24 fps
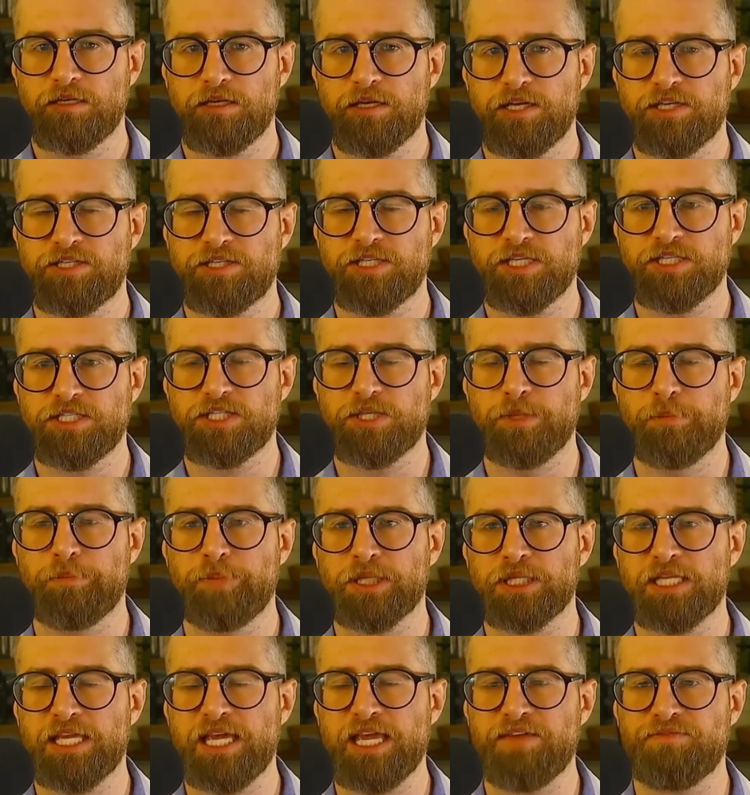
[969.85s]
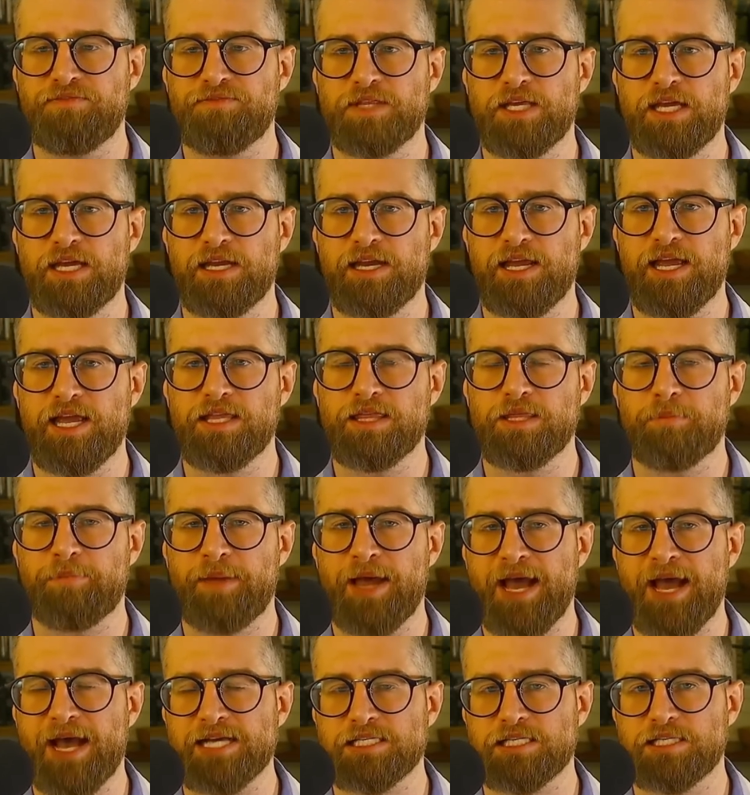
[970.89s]
It's the belief that in the
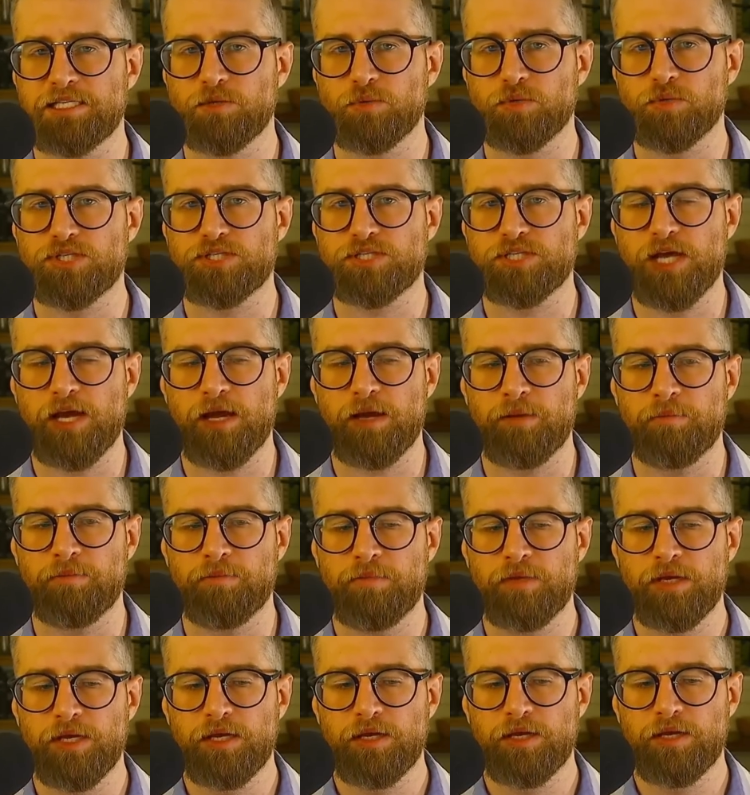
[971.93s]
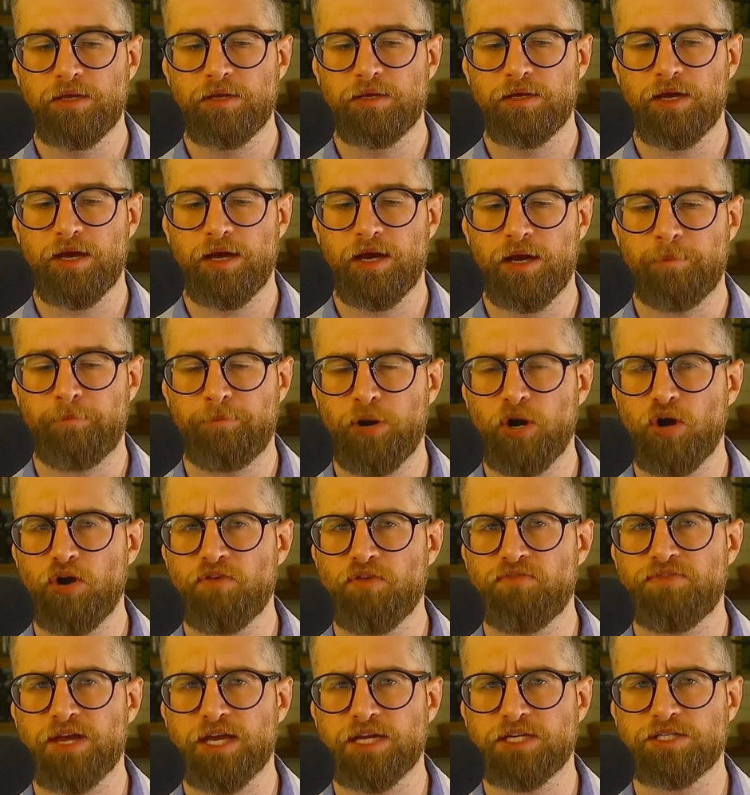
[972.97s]
past there was some
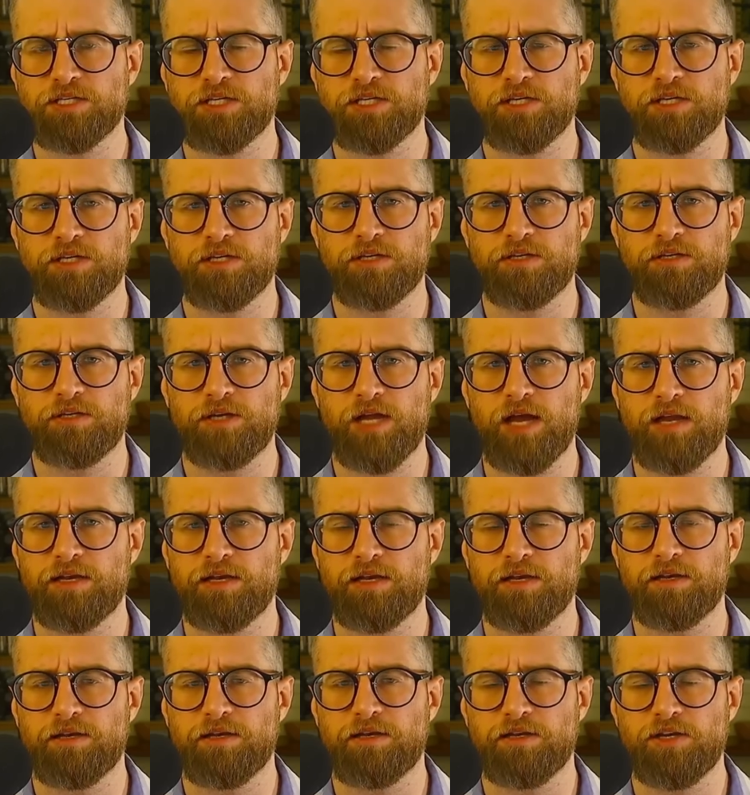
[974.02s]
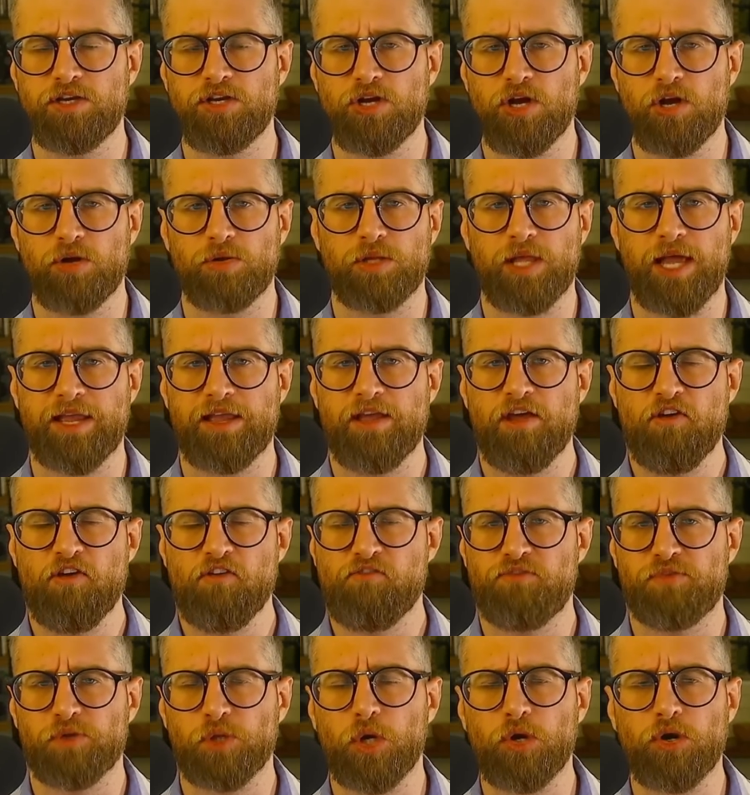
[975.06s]
perfect, not, like
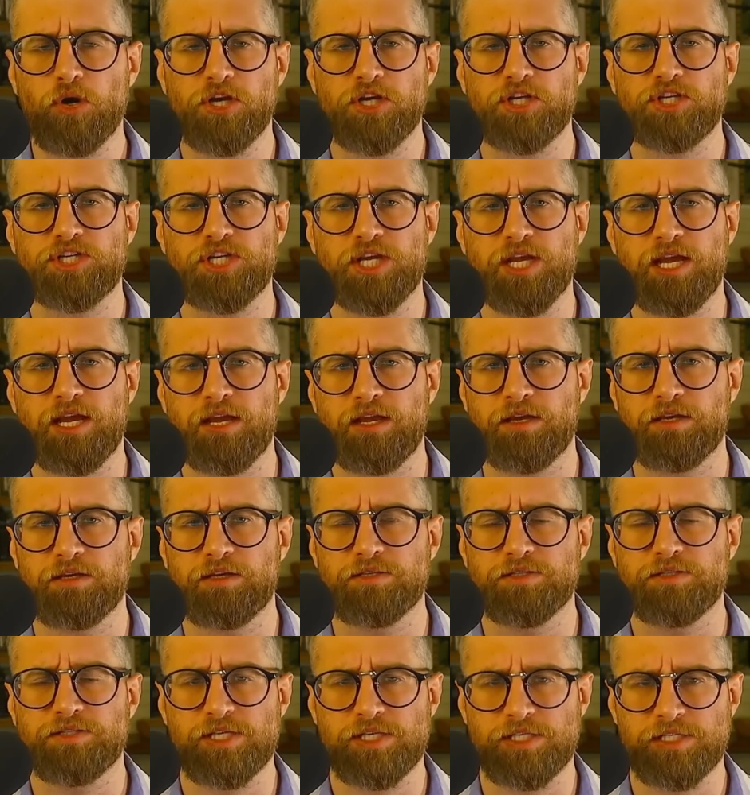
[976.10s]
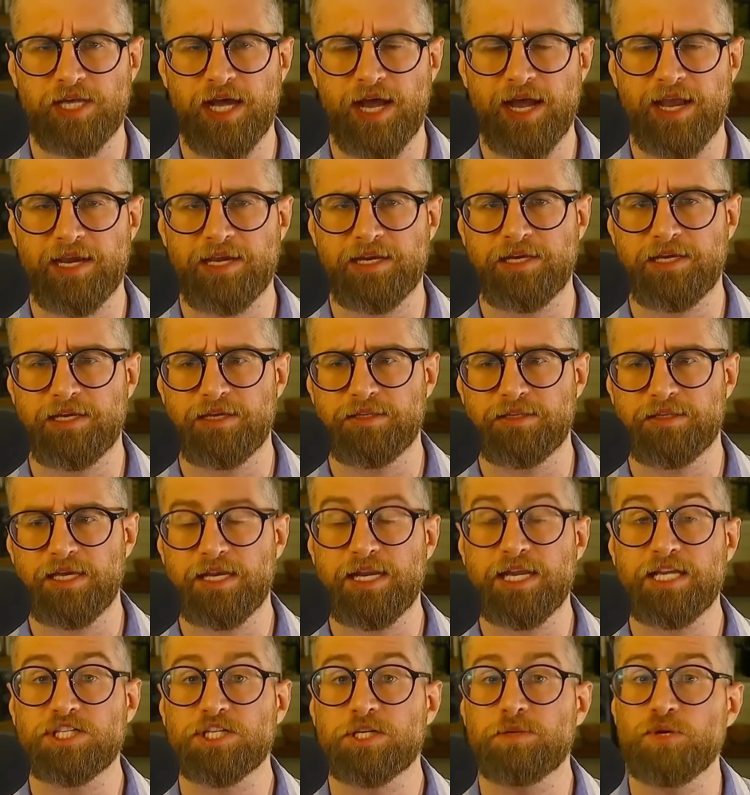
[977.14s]
flourishing society that
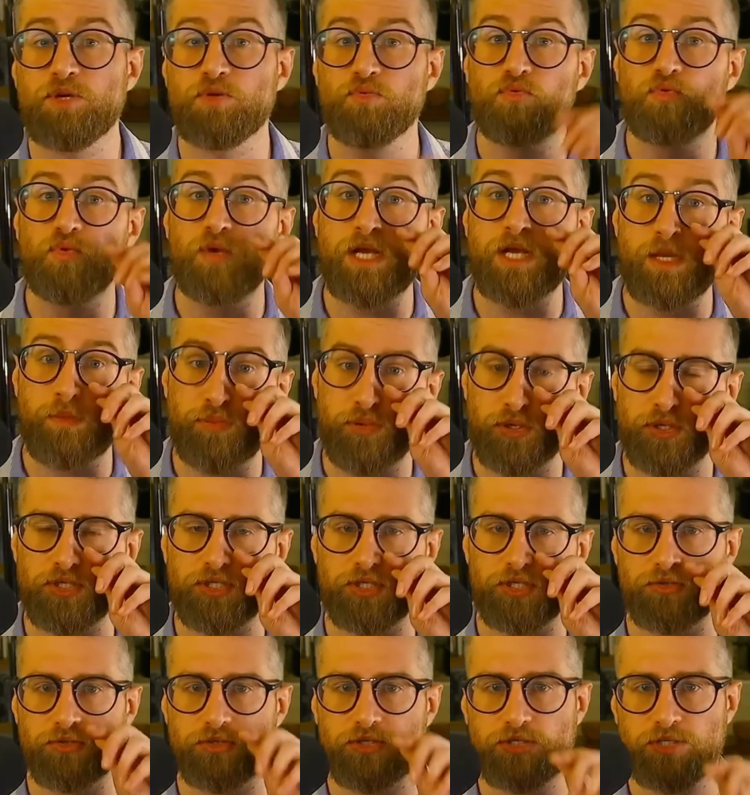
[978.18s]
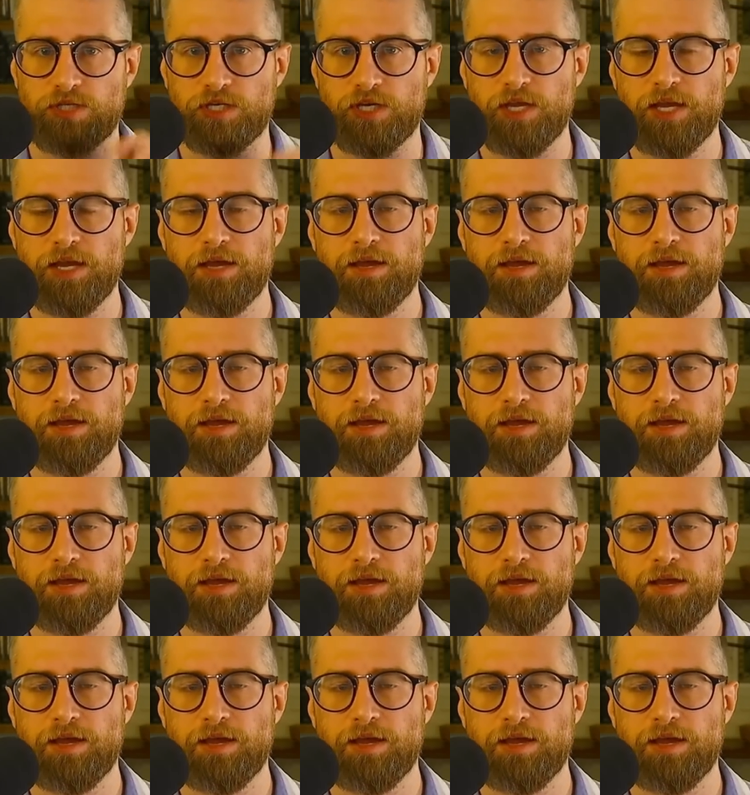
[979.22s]
needs to be reproduced.